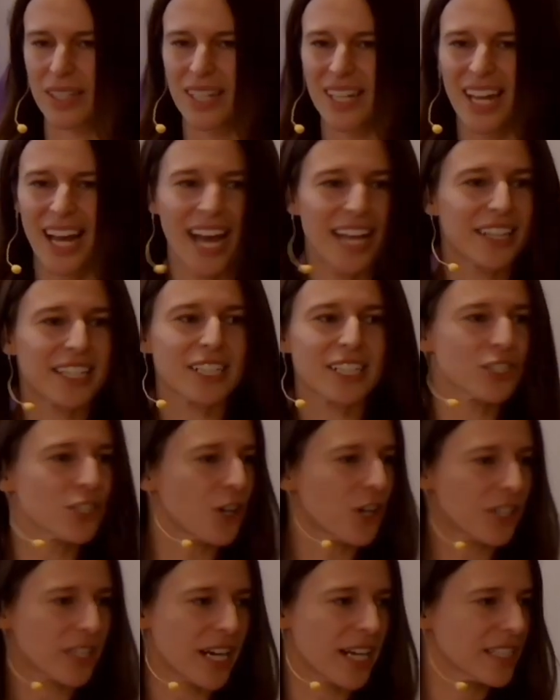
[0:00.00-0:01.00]
And these
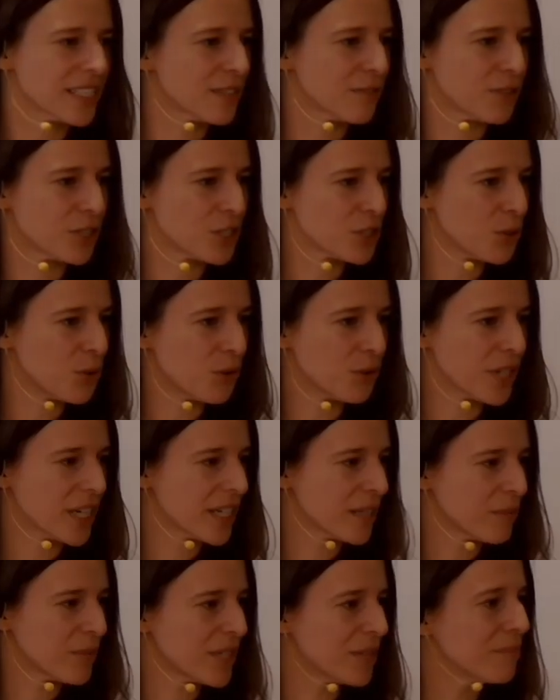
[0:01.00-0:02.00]
dark nights of the soul, they
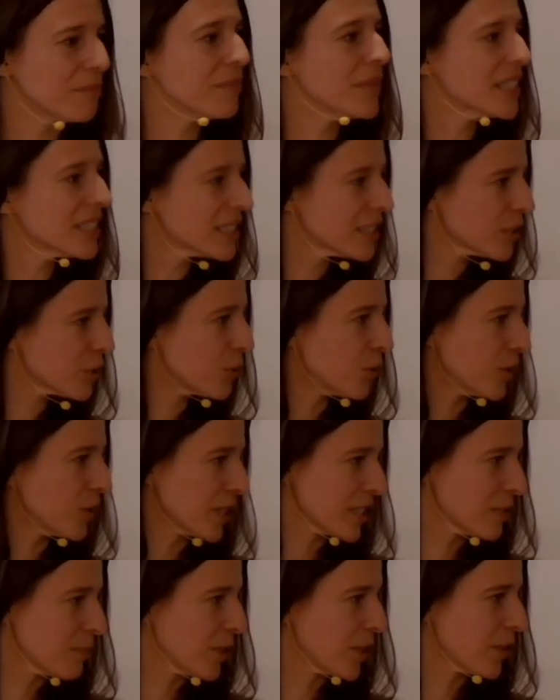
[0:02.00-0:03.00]
can be a mystical
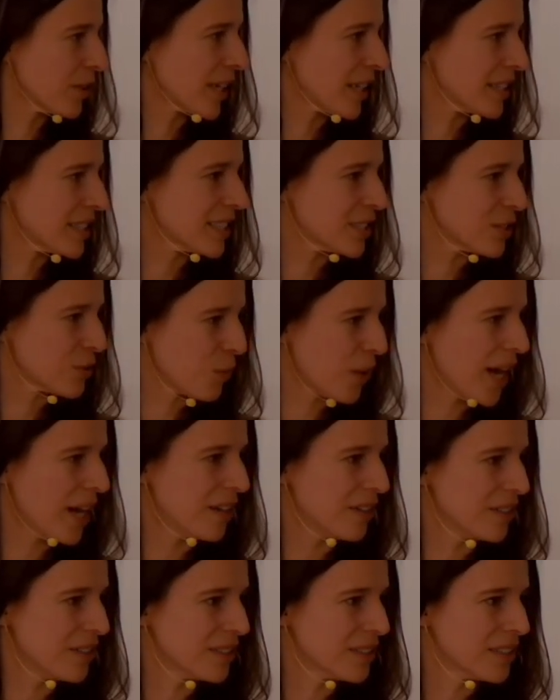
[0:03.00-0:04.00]
experience as
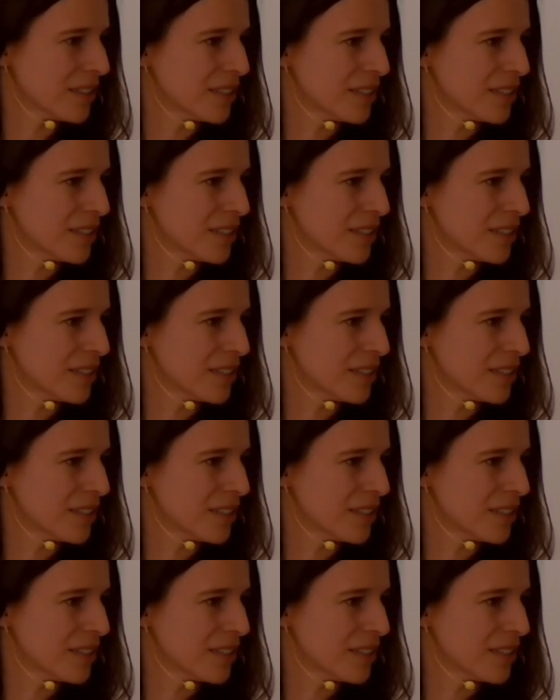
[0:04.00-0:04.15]
well,